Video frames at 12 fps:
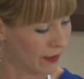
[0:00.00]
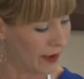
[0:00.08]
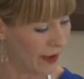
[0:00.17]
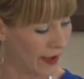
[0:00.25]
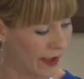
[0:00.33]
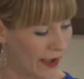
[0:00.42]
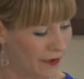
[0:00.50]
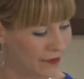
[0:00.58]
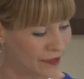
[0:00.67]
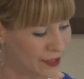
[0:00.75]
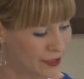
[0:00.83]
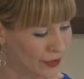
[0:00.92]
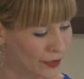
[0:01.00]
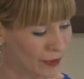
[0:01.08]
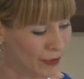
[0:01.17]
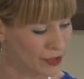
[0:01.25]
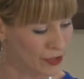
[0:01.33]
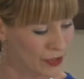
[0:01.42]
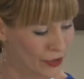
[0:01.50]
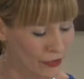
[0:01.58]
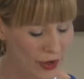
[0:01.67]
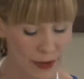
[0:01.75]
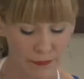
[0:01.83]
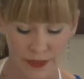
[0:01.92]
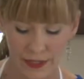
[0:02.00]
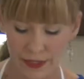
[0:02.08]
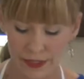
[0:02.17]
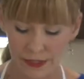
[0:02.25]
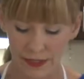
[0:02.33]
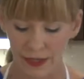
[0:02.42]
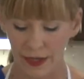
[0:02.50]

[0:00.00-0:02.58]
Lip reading: I have to do it, but I'm just gonna grab these.